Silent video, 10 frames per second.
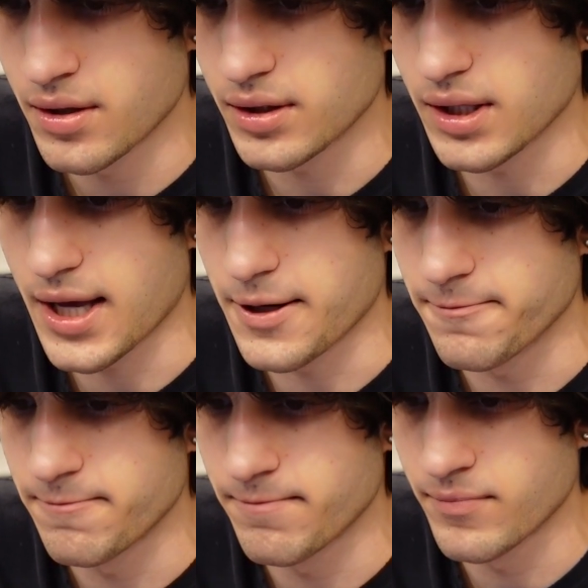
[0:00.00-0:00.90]
clap,
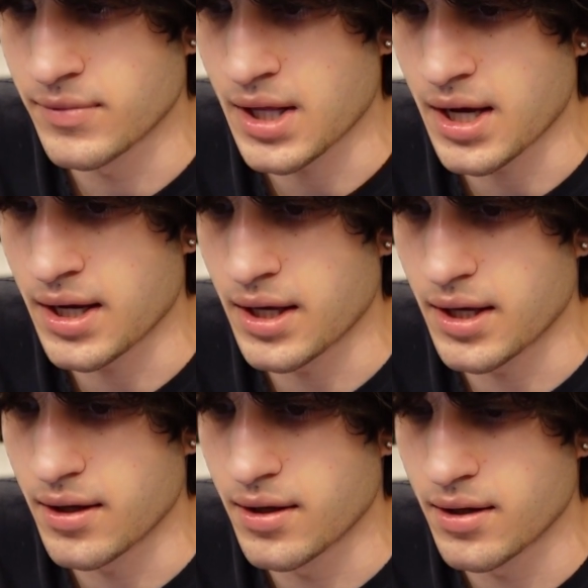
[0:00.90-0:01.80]

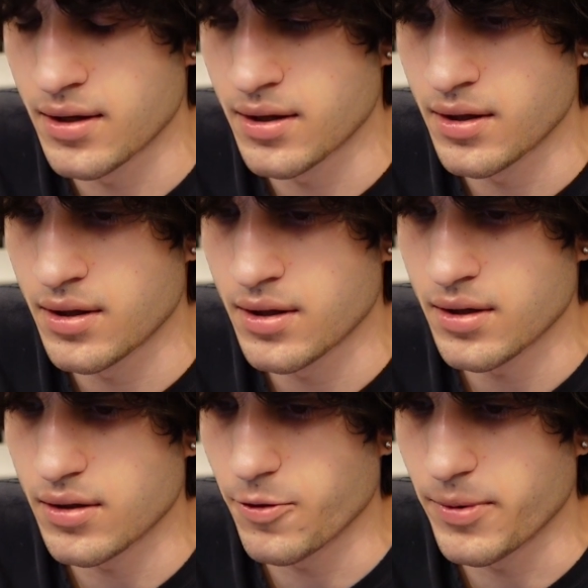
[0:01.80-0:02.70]
hi-hat,
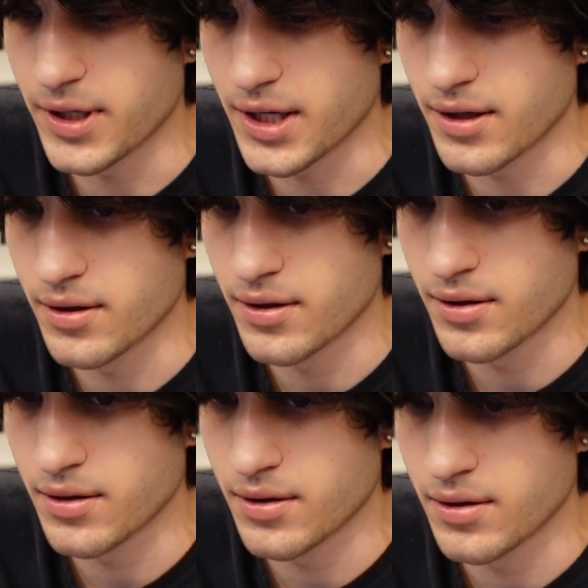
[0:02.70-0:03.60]
open hat,
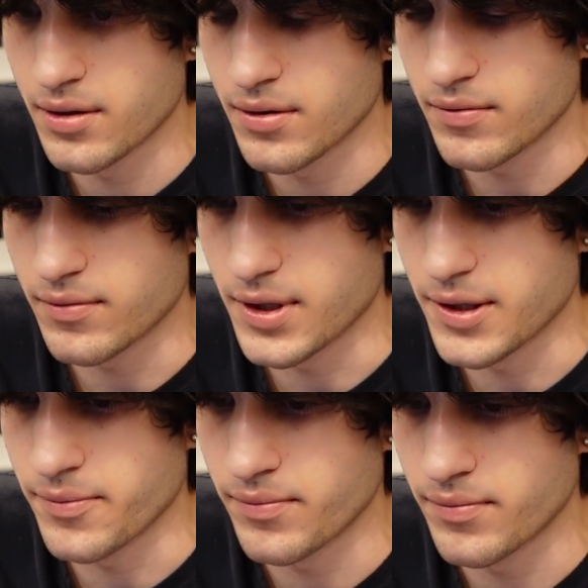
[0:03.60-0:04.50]

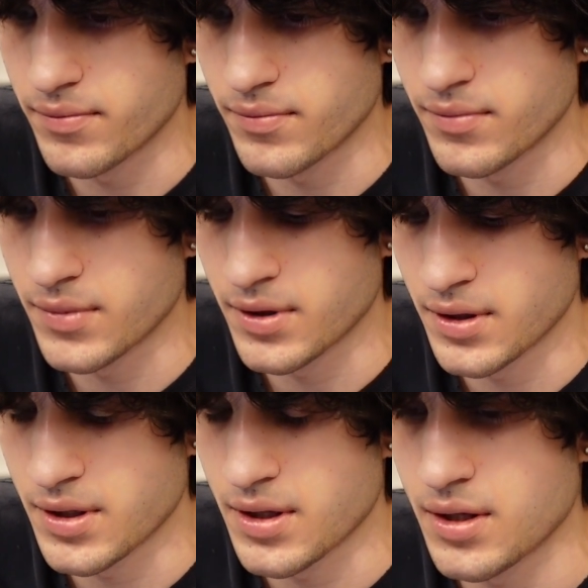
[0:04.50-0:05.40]
rim,
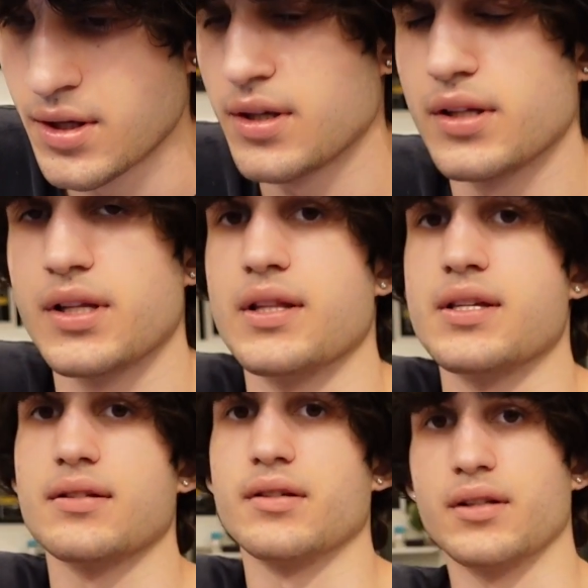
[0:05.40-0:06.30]
and then
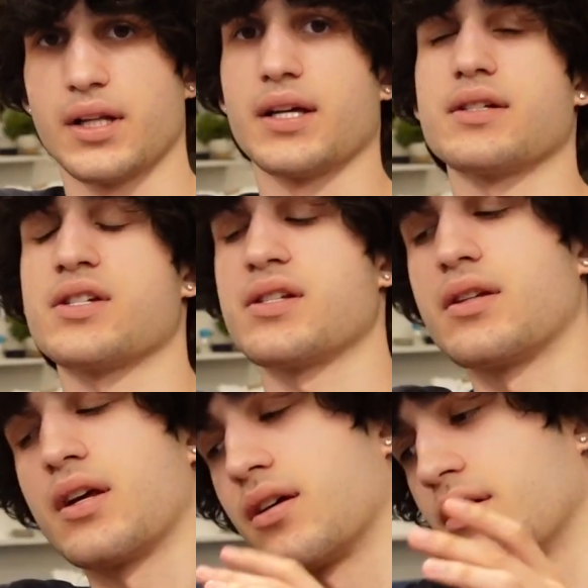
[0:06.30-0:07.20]
this little like
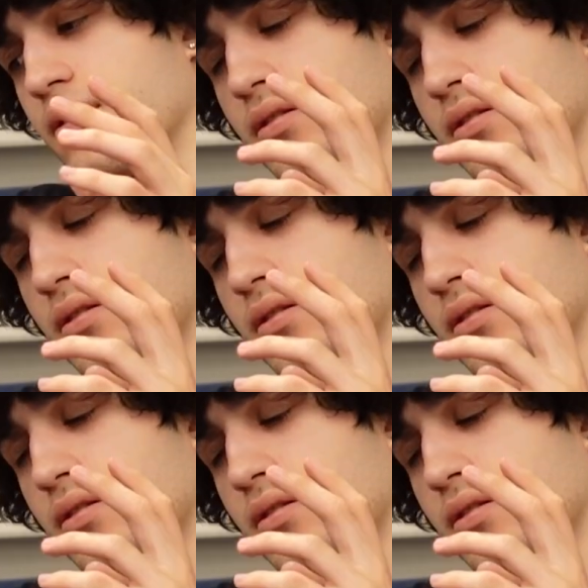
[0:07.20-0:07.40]
snare